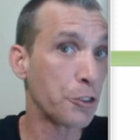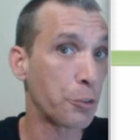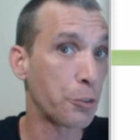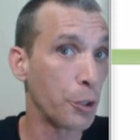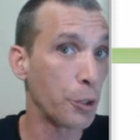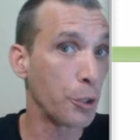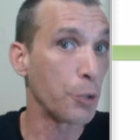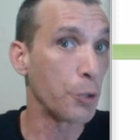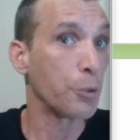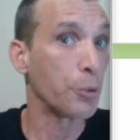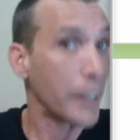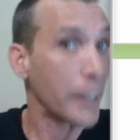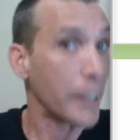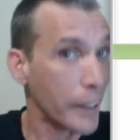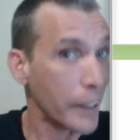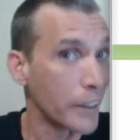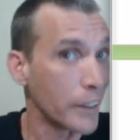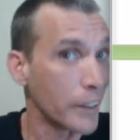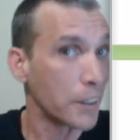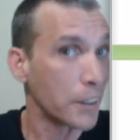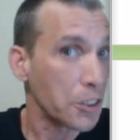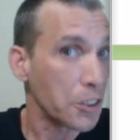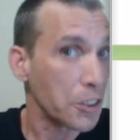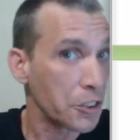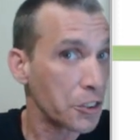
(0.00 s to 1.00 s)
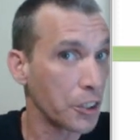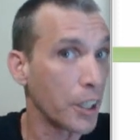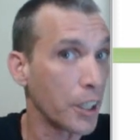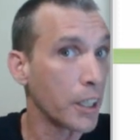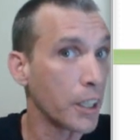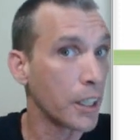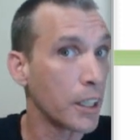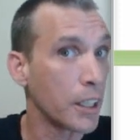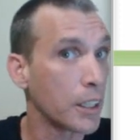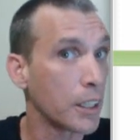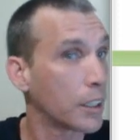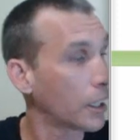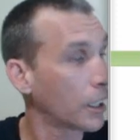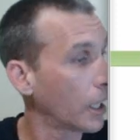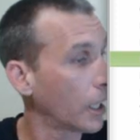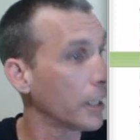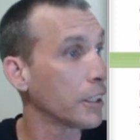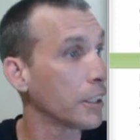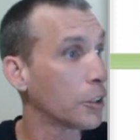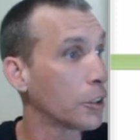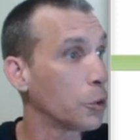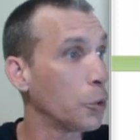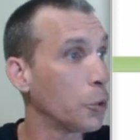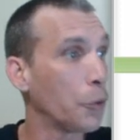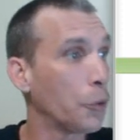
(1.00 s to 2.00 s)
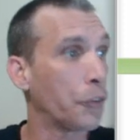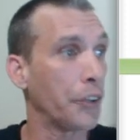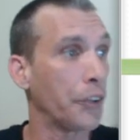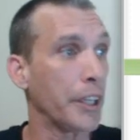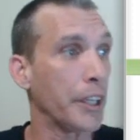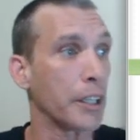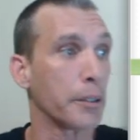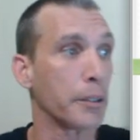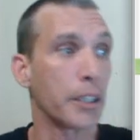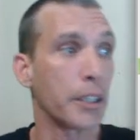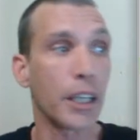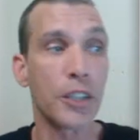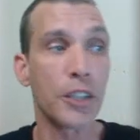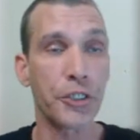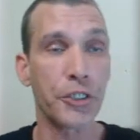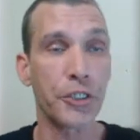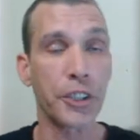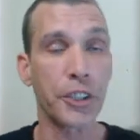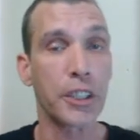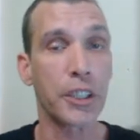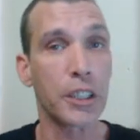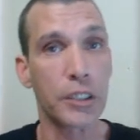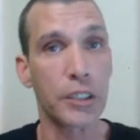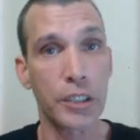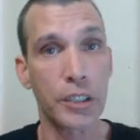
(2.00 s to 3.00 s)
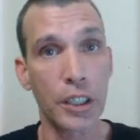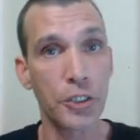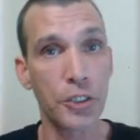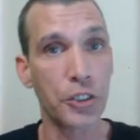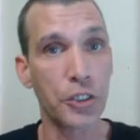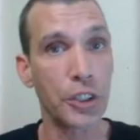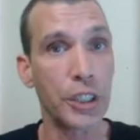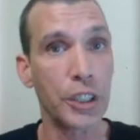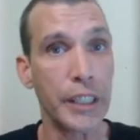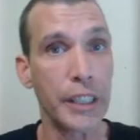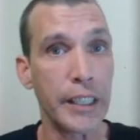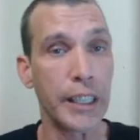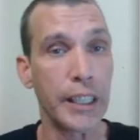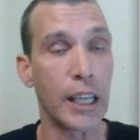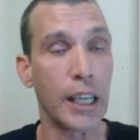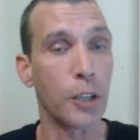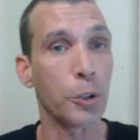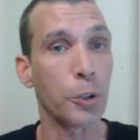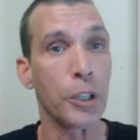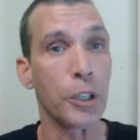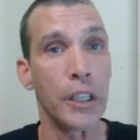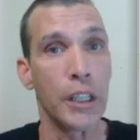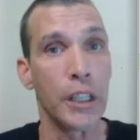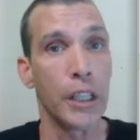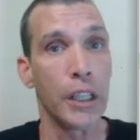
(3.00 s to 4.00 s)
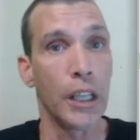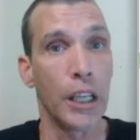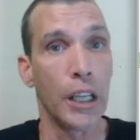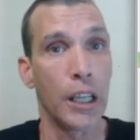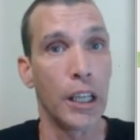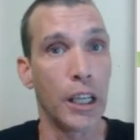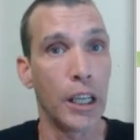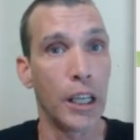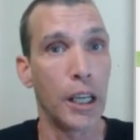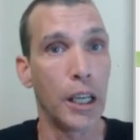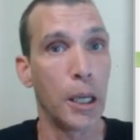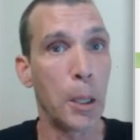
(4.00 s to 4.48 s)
running as root is a kind of cool thing because it does clean out